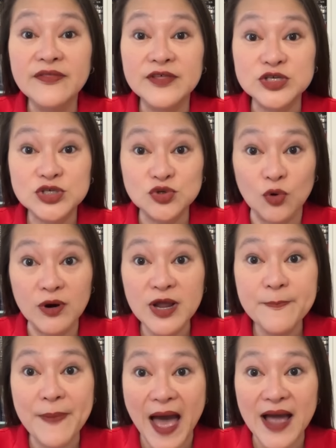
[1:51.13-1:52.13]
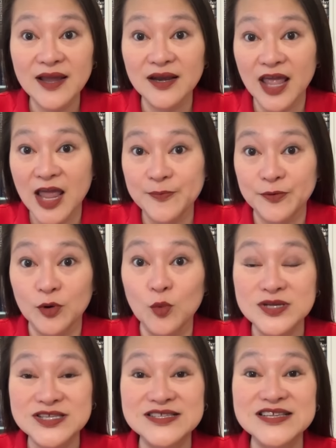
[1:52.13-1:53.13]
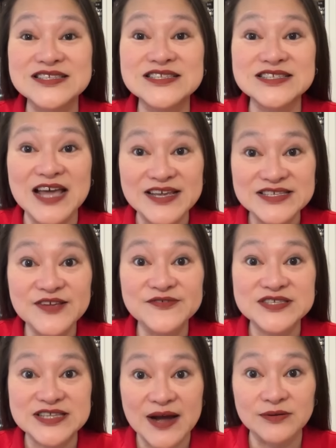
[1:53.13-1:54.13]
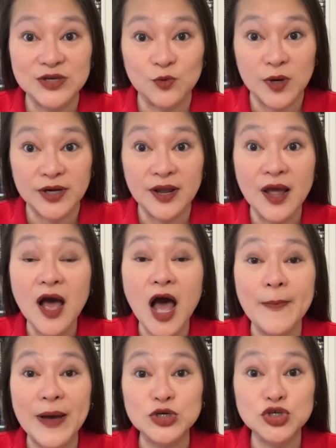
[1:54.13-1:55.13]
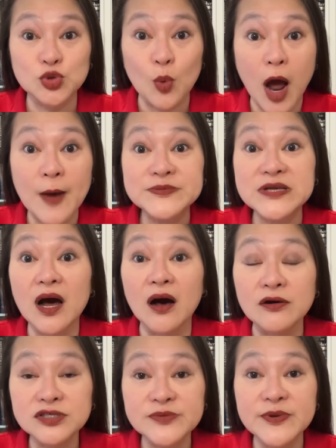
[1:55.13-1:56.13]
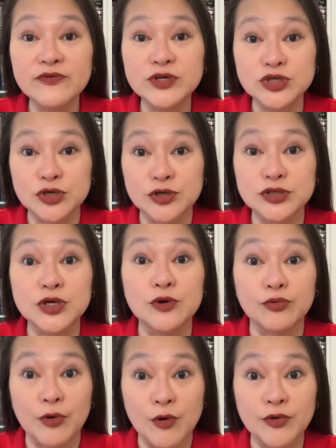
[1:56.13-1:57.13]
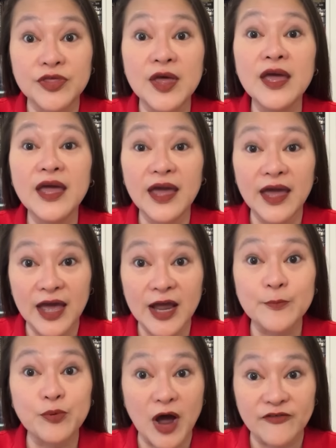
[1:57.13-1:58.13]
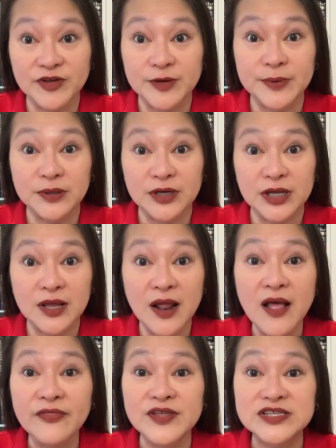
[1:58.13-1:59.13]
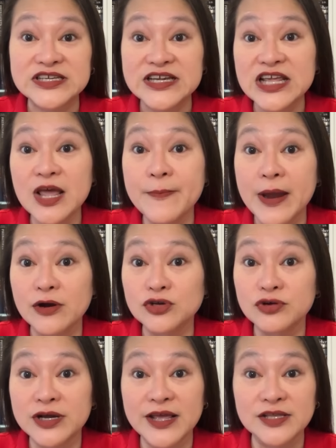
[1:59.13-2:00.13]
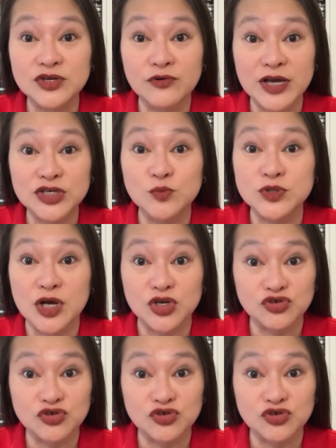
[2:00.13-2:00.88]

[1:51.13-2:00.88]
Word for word: the story back in April was a decisive sounding one about Schwab's ultimate return to growth and profitability. The T D Ameritrade integration was on